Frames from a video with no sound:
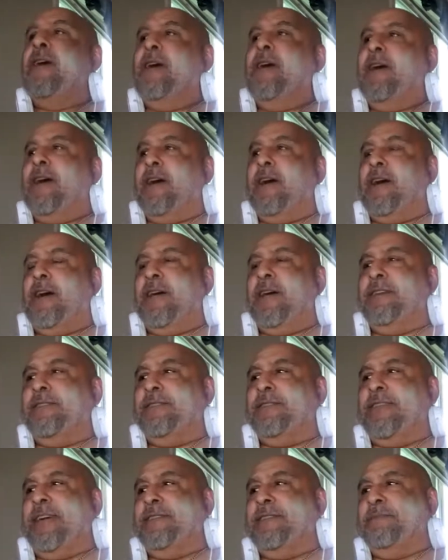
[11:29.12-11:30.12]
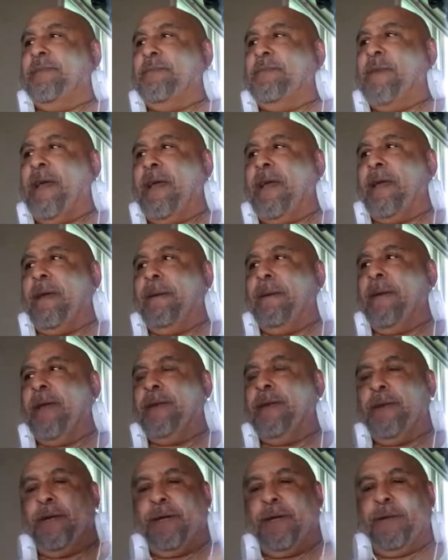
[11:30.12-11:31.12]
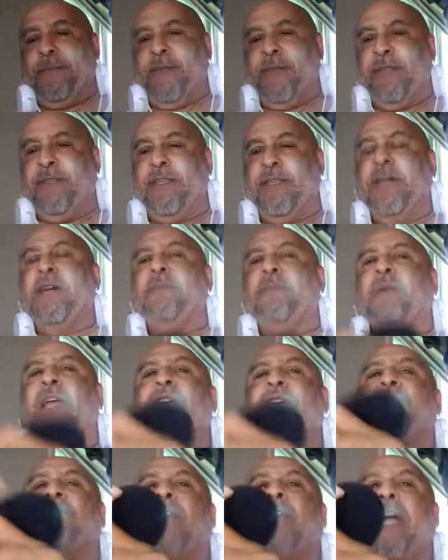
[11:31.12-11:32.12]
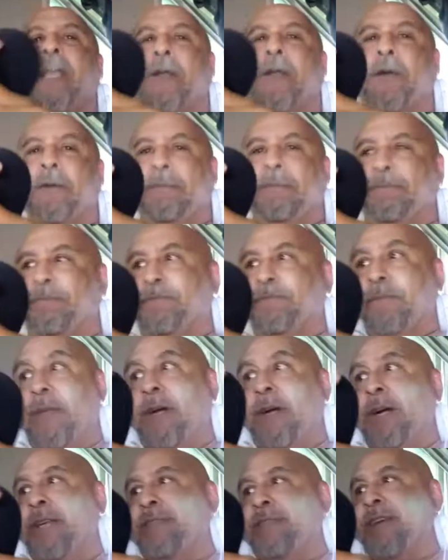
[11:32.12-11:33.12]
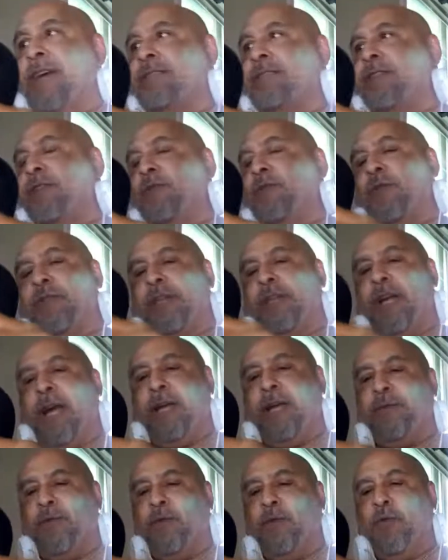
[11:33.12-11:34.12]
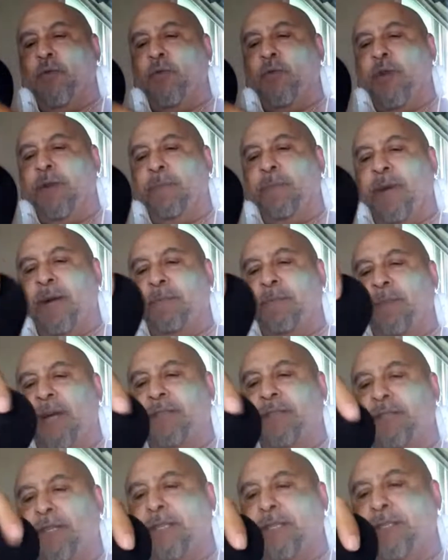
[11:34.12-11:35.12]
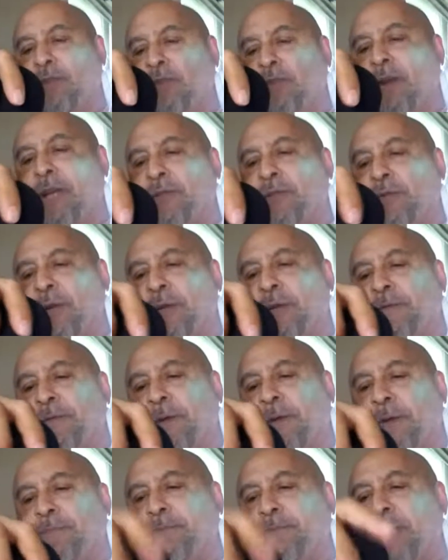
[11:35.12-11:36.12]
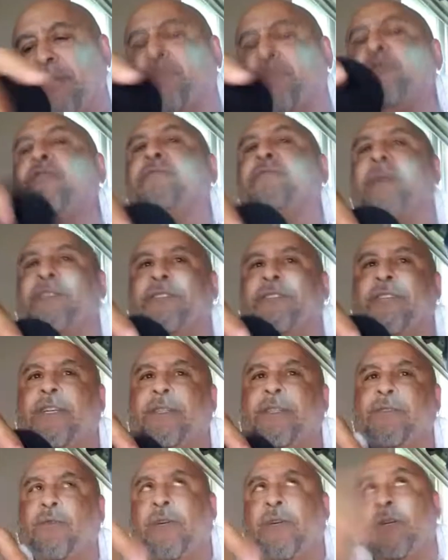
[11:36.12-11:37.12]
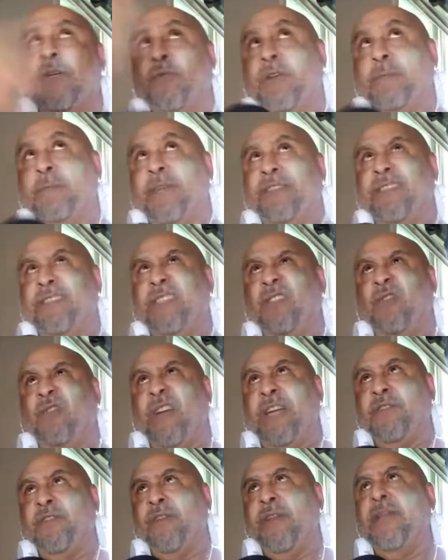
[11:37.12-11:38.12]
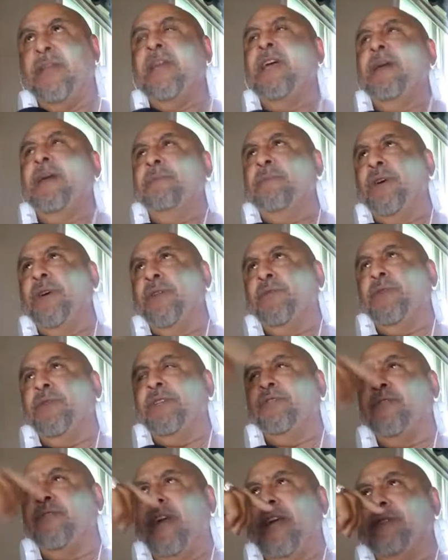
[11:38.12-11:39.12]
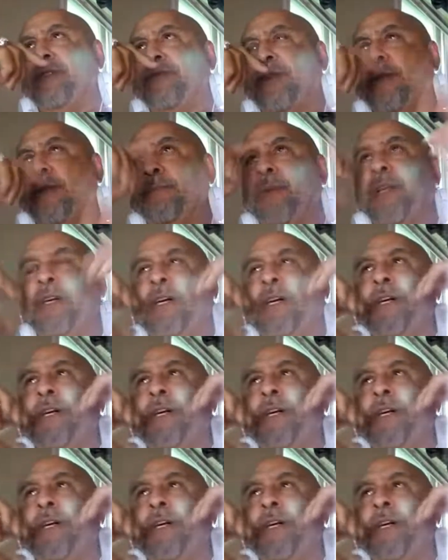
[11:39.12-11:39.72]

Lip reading: Oh, that's my man, and his son plays flanker. He's actually going to the high school where my son graduated from. My two of my sons. Well, one of my sons graduated. My other one transferred. But